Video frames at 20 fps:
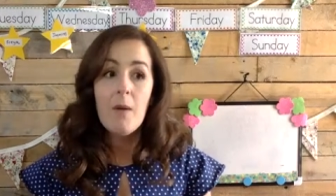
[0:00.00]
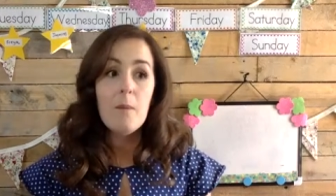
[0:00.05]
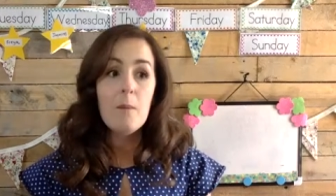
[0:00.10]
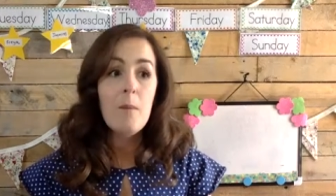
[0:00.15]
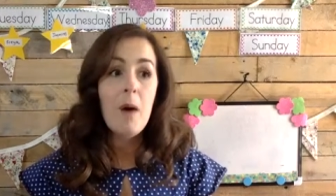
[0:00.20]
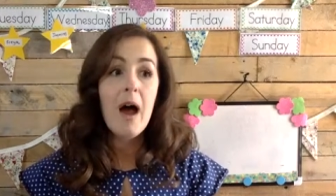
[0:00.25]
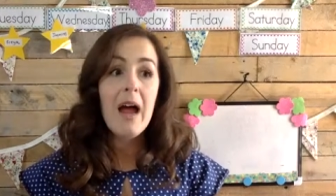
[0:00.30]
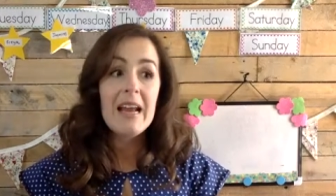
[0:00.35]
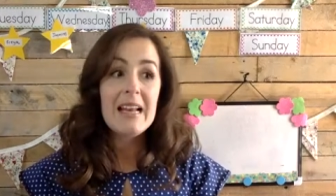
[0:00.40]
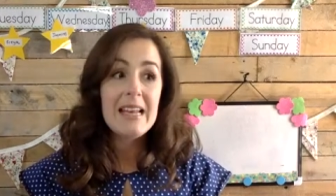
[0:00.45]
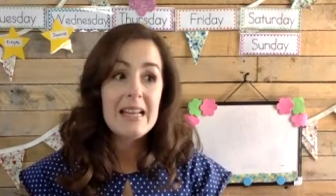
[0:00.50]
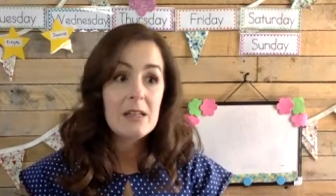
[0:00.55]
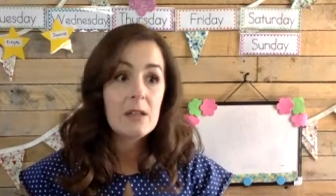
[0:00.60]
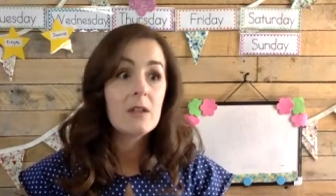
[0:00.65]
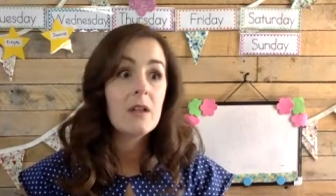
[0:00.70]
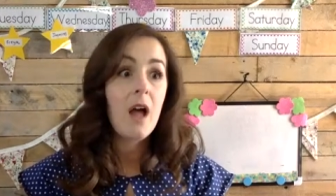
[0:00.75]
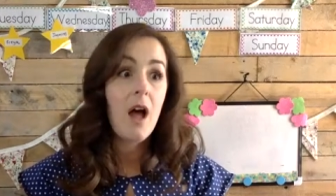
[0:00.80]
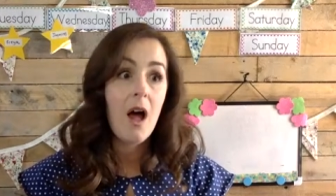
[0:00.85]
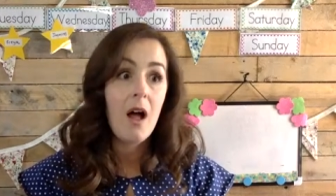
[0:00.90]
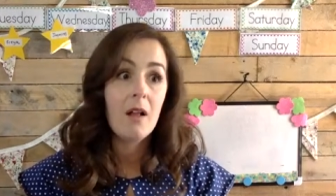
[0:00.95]
My
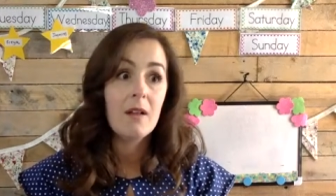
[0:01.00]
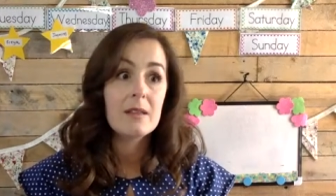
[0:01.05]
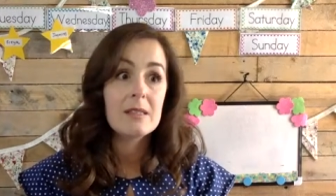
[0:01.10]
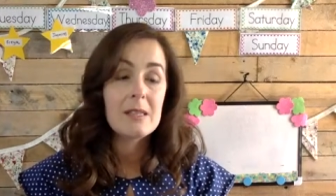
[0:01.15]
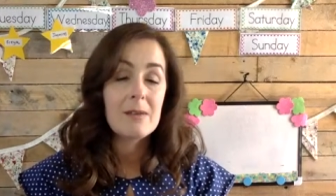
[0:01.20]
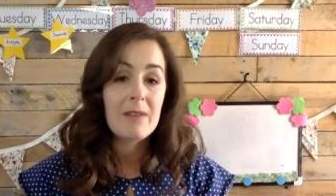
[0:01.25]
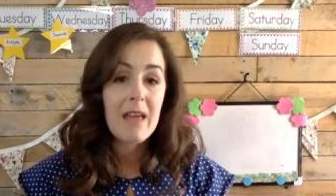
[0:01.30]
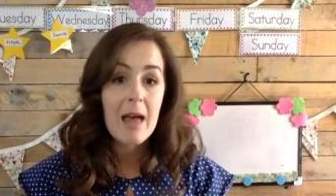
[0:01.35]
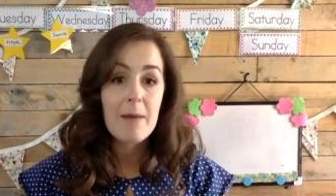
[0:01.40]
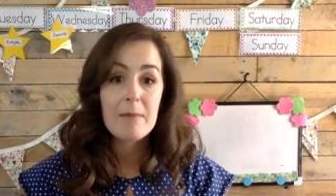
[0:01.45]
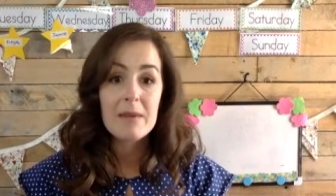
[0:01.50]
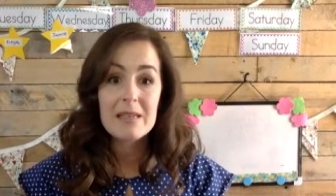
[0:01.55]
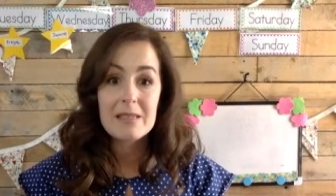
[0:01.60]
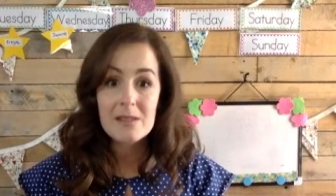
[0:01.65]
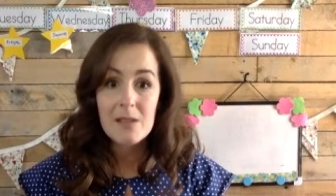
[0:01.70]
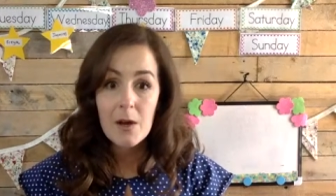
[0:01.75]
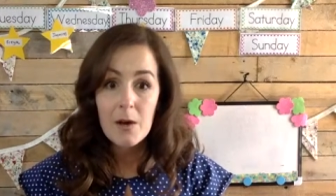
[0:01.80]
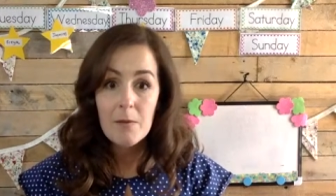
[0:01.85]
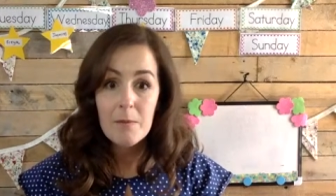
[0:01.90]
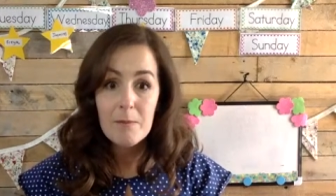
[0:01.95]
little girls have kept me
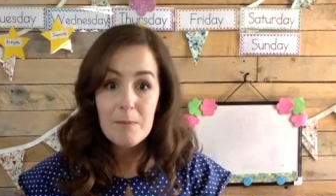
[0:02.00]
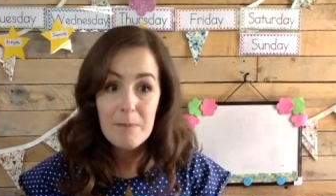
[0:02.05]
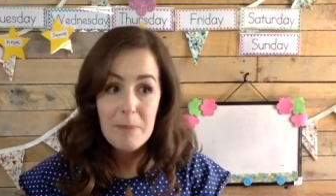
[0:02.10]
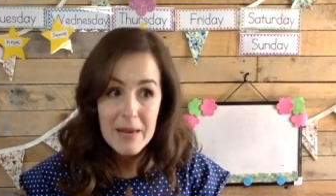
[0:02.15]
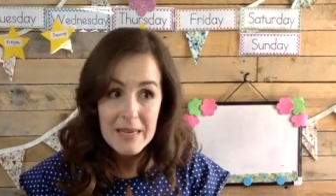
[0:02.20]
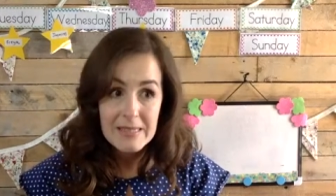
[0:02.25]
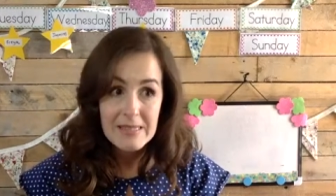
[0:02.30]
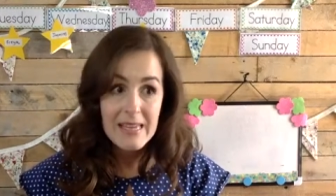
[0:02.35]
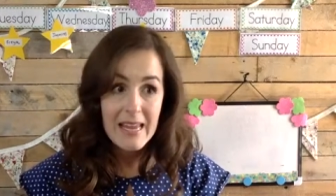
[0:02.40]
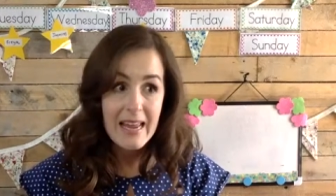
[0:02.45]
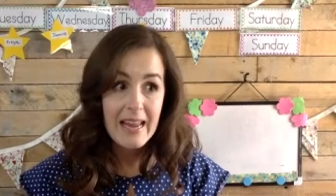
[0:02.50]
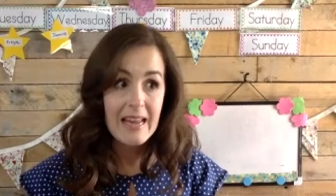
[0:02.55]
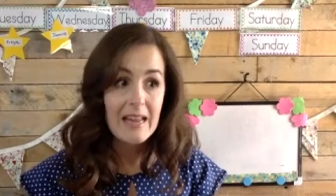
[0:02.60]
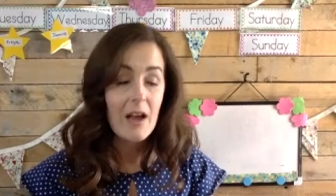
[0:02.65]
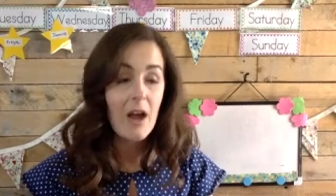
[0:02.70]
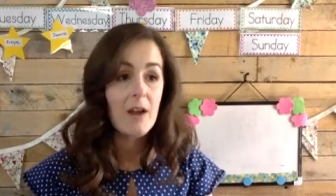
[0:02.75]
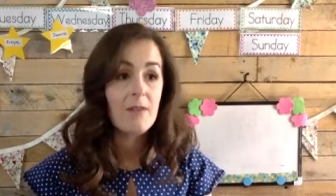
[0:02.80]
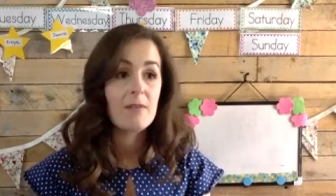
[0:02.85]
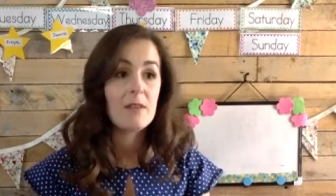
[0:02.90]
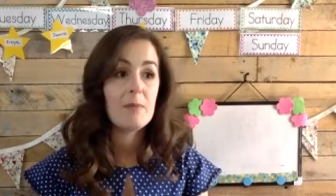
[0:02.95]
so busy
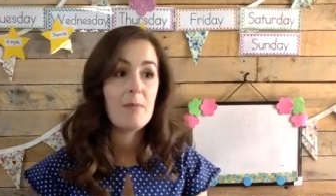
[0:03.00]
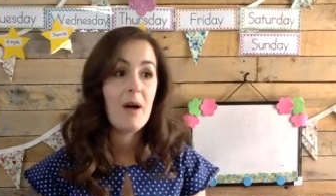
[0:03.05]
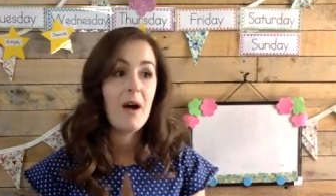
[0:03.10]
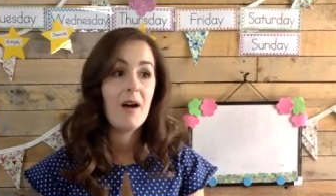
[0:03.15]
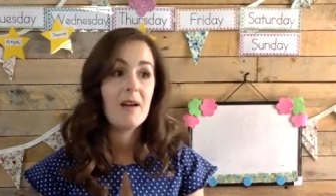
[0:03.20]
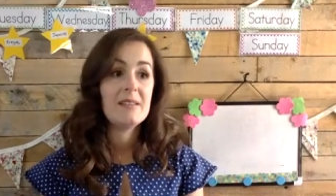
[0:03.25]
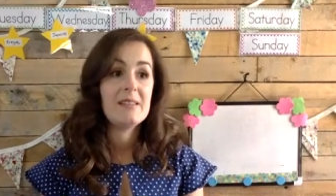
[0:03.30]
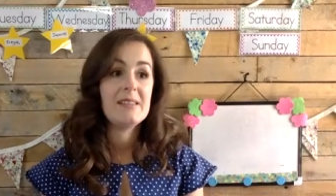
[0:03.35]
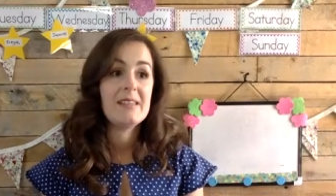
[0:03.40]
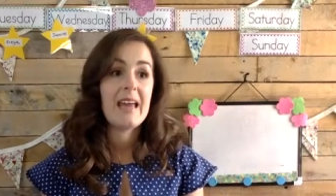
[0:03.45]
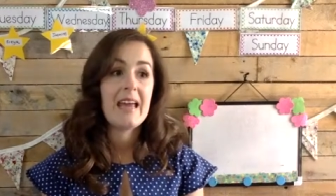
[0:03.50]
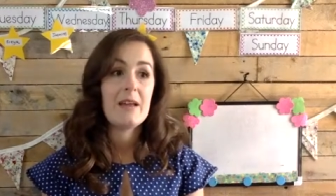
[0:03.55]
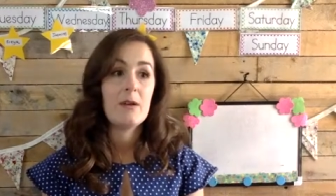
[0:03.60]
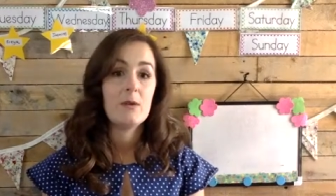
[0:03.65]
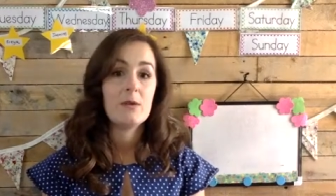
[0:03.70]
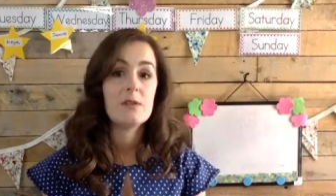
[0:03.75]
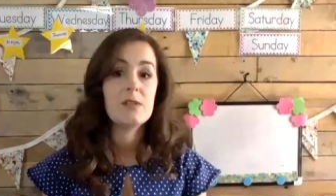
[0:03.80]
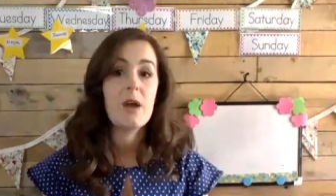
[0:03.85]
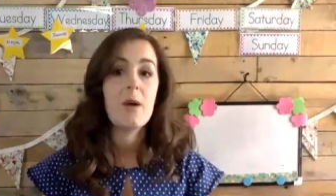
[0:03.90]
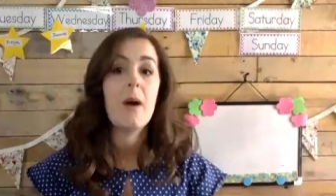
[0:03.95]
over the past day
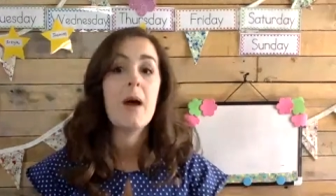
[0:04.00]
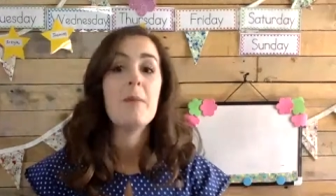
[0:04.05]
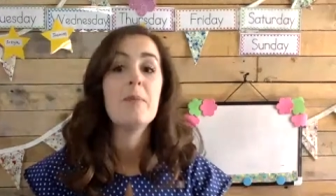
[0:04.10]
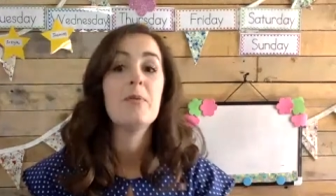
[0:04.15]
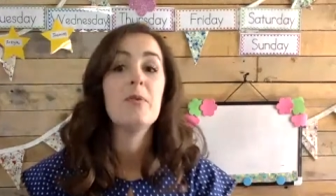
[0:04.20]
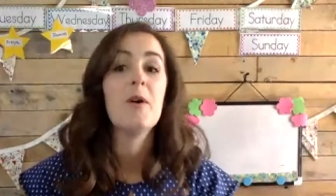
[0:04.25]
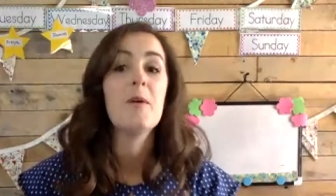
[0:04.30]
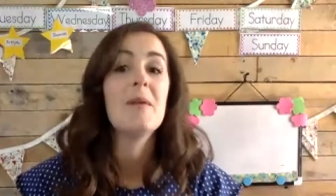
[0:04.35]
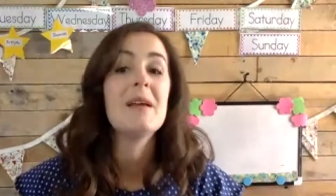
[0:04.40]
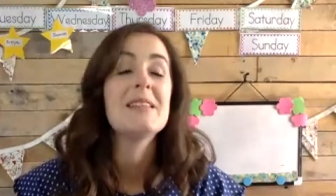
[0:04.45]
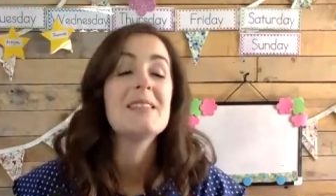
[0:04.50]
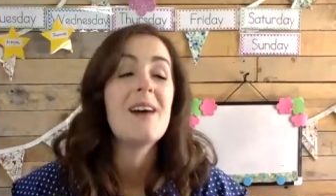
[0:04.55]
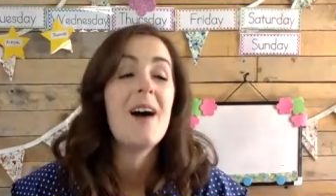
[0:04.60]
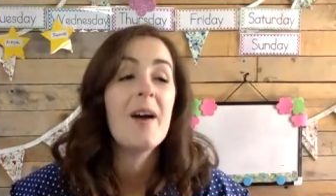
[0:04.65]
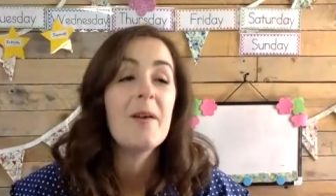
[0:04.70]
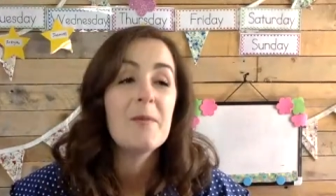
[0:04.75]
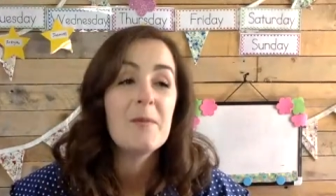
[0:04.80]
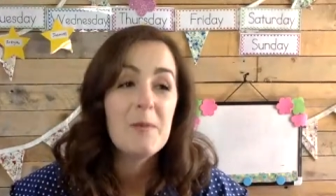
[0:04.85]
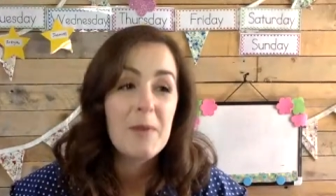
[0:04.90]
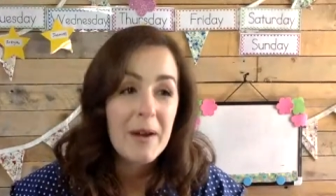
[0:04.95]
or so. I promise
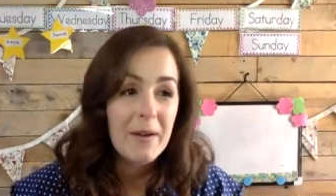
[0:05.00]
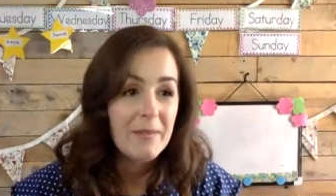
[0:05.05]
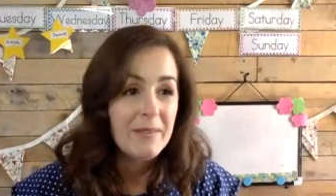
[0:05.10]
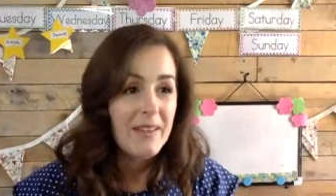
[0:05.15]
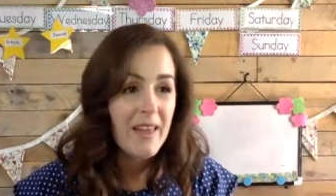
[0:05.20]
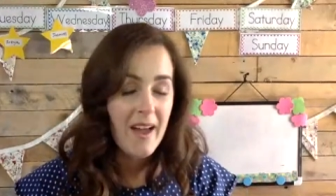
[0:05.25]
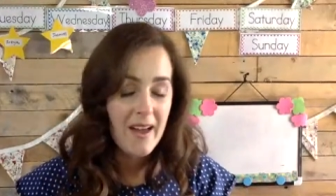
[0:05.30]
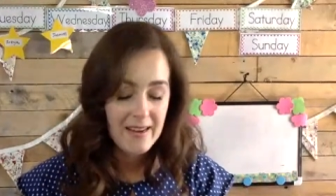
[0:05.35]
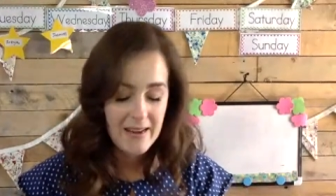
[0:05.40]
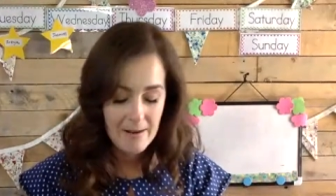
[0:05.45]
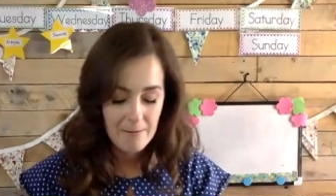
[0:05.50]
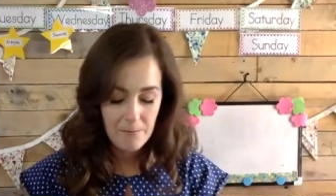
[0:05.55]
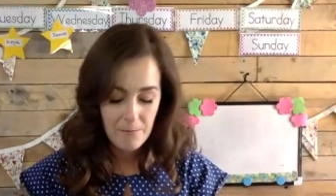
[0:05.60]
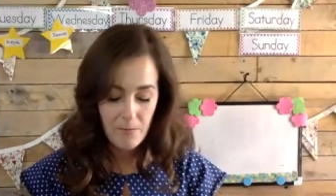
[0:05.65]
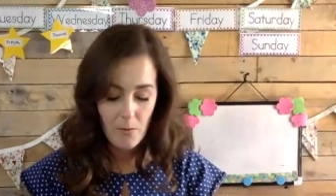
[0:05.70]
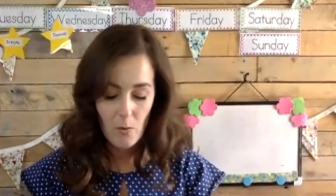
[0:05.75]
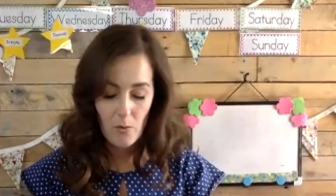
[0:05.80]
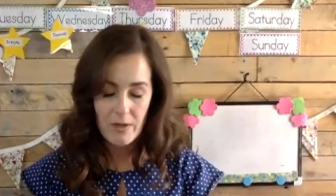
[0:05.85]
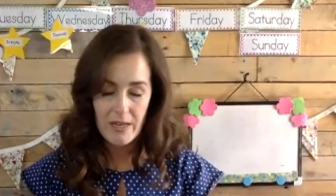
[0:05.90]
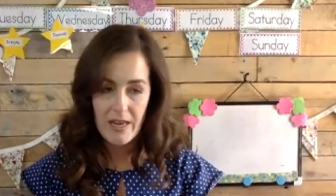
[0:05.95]
I will learn it
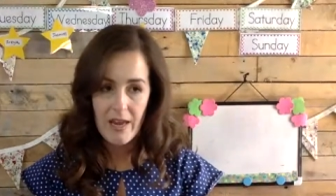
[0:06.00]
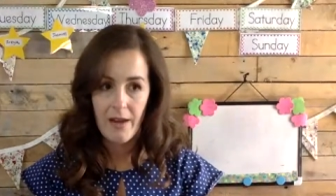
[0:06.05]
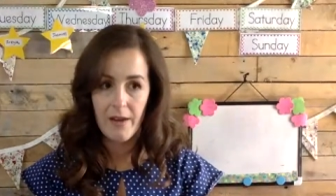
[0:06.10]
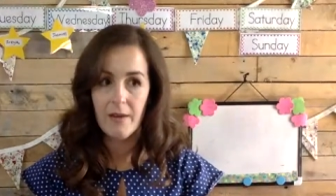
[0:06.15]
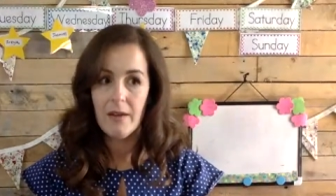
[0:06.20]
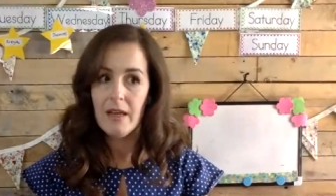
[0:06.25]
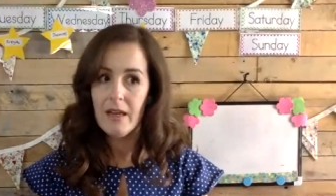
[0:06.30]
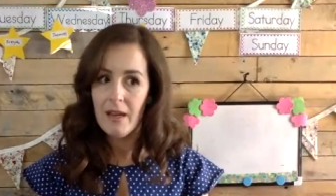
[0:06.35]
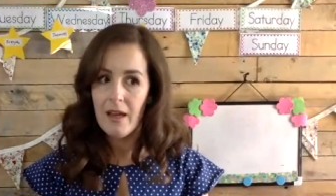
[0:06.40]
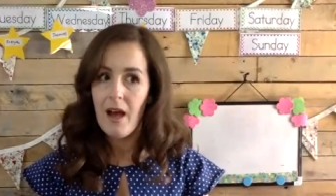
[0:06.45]
for you.